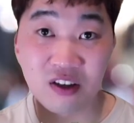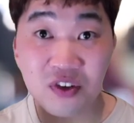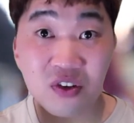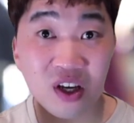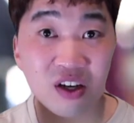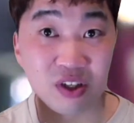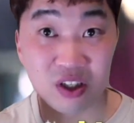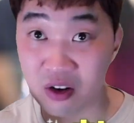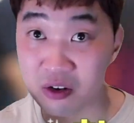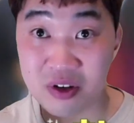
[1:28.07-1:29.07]
If you can read
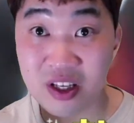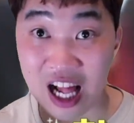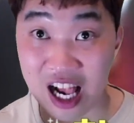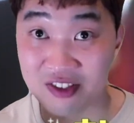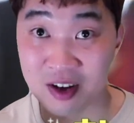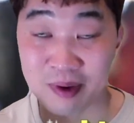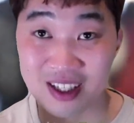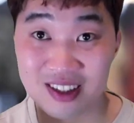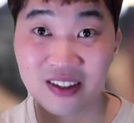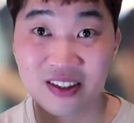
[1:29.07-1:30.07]
the Korean
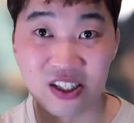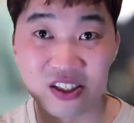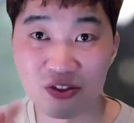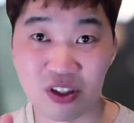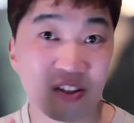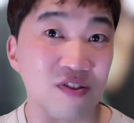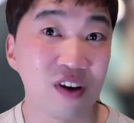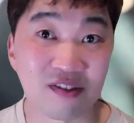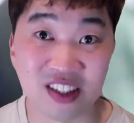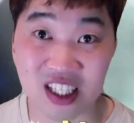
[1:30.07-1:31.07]
alphabet, just read
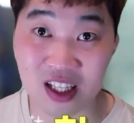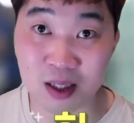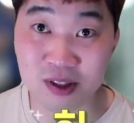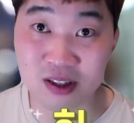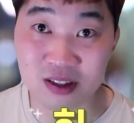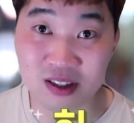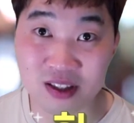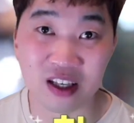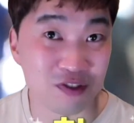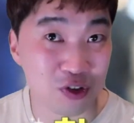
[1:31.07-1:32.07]
5
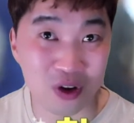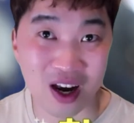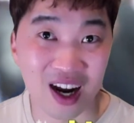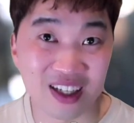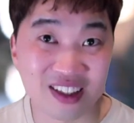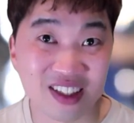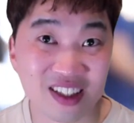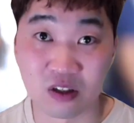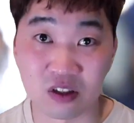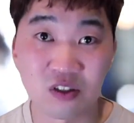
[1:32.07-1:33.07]
syllables. If you can't,
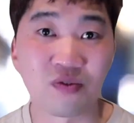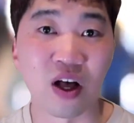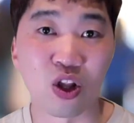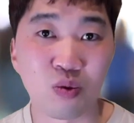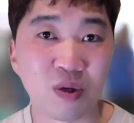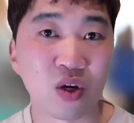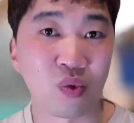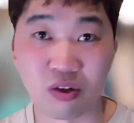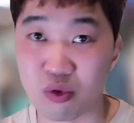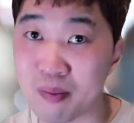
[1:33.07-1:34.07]
just follow me
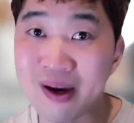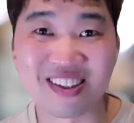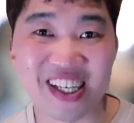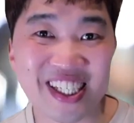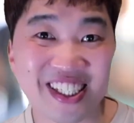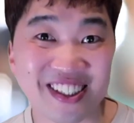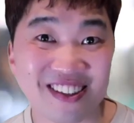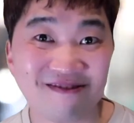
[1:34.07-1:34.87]
with the romanization.